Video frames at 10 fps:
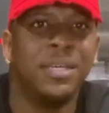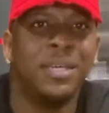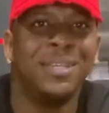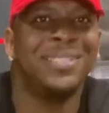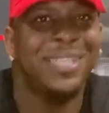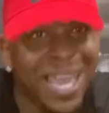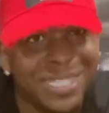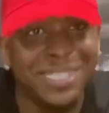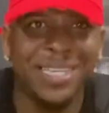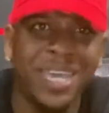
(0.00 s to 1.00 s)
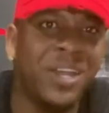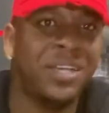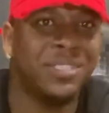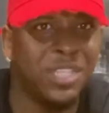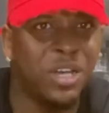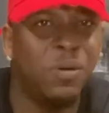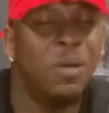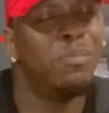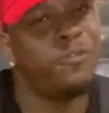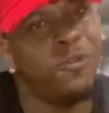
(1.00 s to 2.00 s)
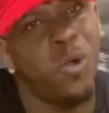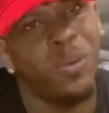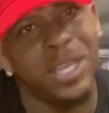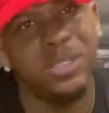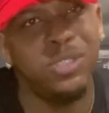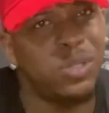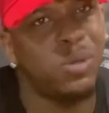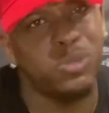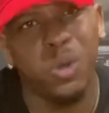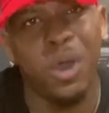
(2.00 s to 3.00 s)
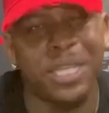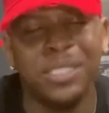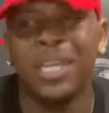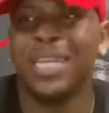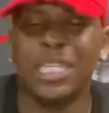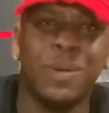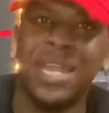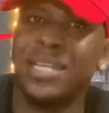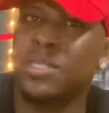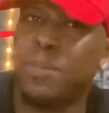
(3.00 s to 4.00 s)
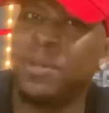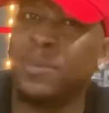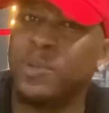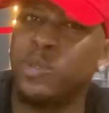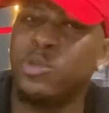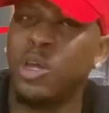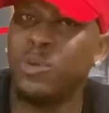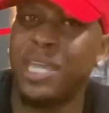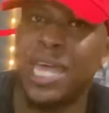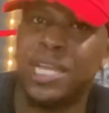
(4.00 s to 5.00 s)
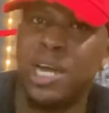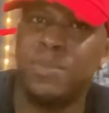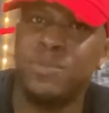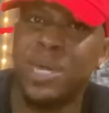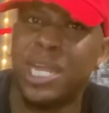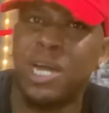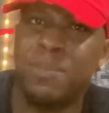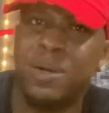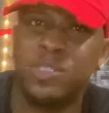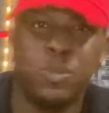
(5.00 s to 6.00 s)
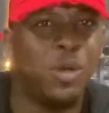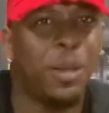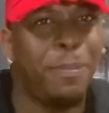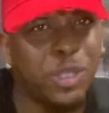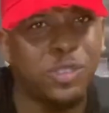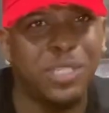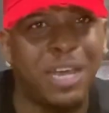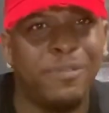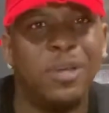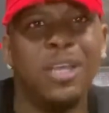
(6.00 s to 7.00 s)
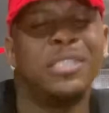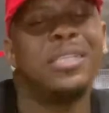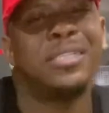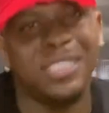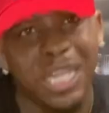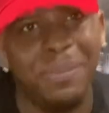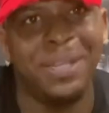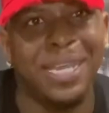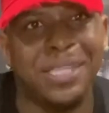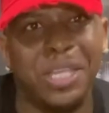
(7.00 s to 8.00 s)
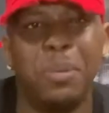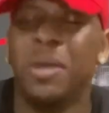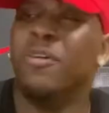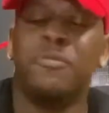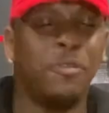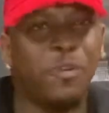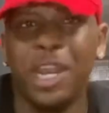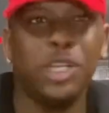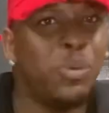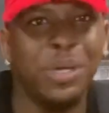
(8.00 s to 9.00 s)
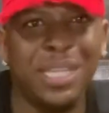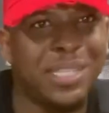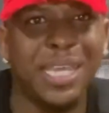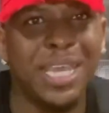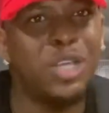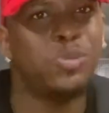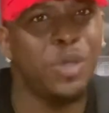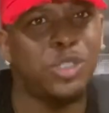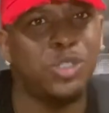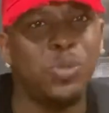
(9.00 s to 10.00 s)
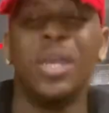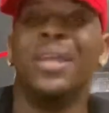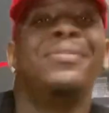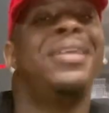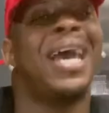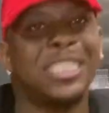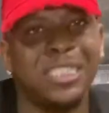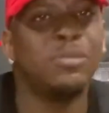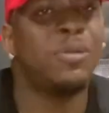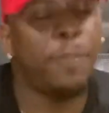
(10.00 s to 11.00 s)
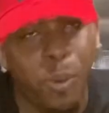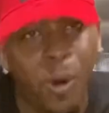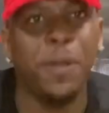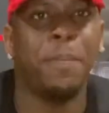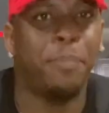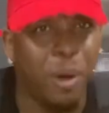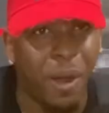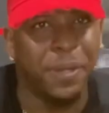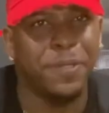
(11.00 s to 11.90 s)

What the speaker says: Let's educate ourselves before we, do all this. That's why some people, they gotta come. You gotta come up to them on a mental level to stimulate them before they do anything else with you. That's the important part.